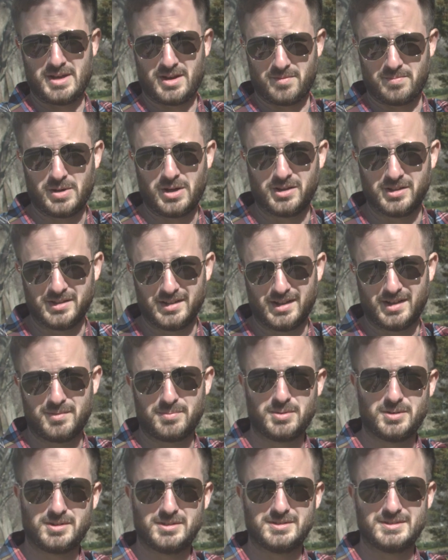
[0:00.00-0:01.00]
amount of pollen that
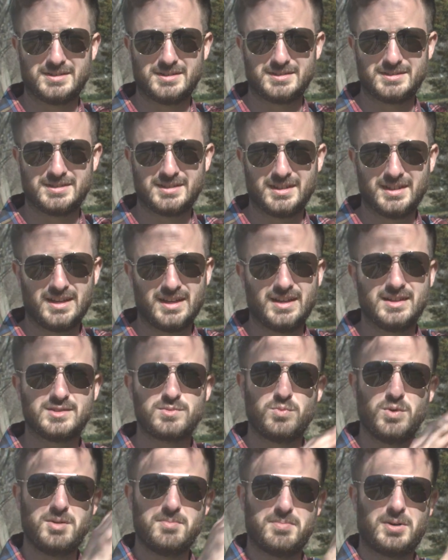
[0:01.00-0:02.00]
it produces.
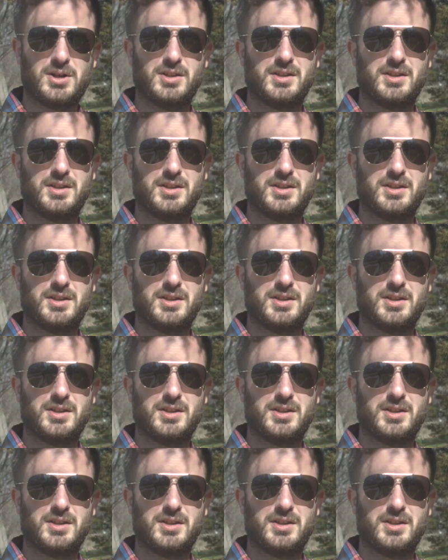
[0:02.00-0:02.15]
It's wind